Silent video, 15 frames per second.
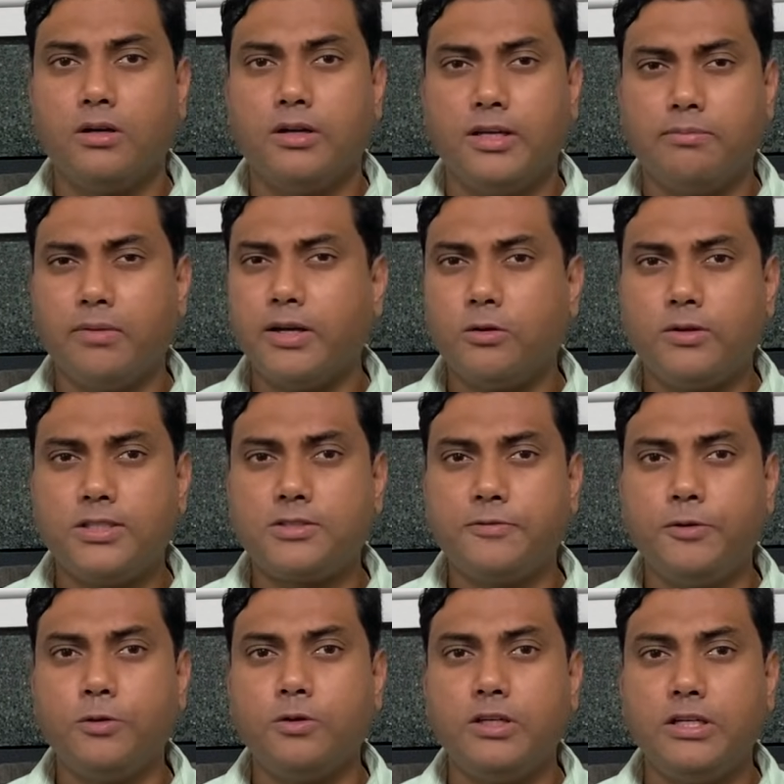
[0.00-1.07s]
In my honest
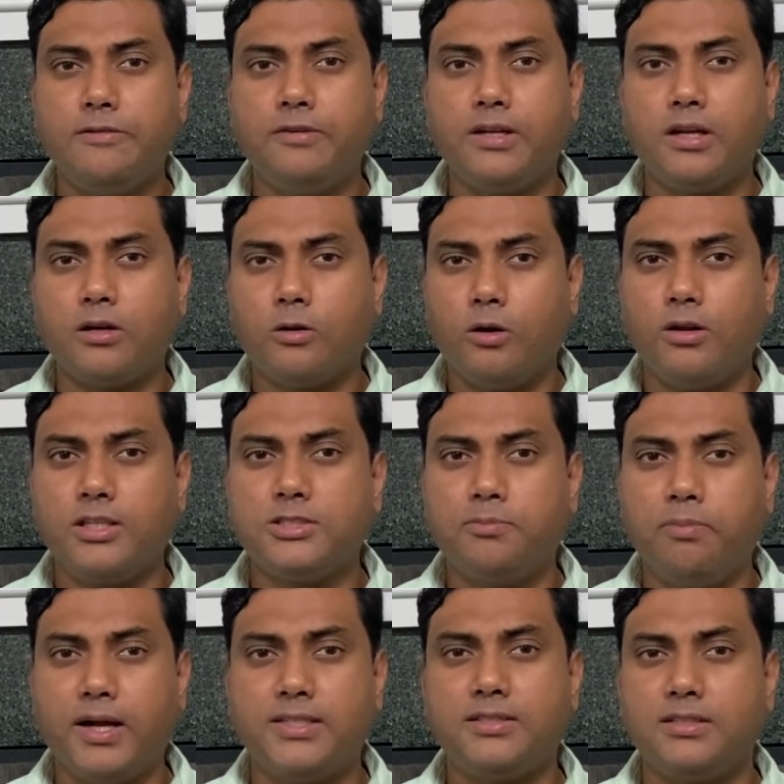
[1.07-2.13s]
view, even a college
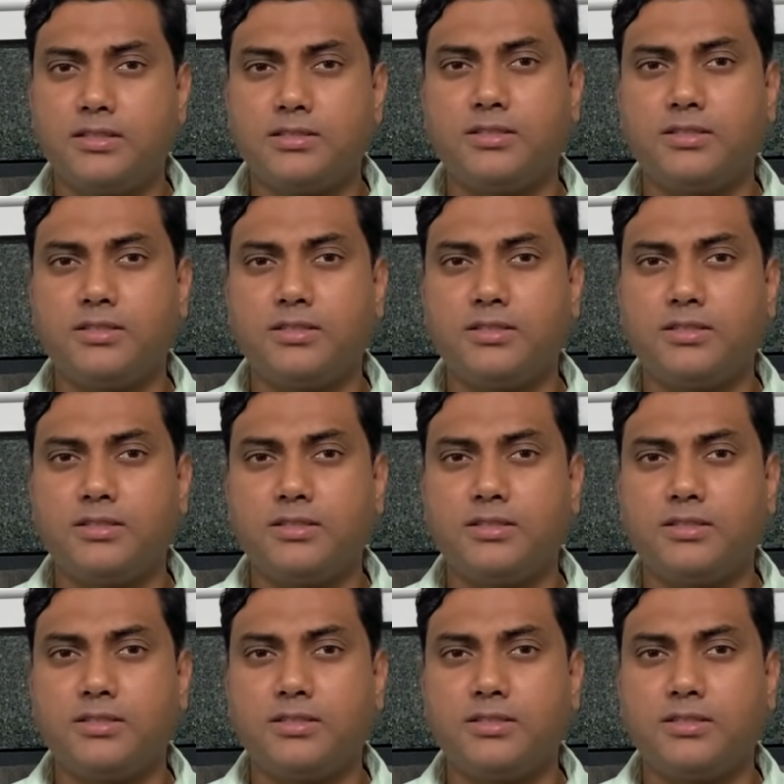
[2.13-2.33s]
bachelor's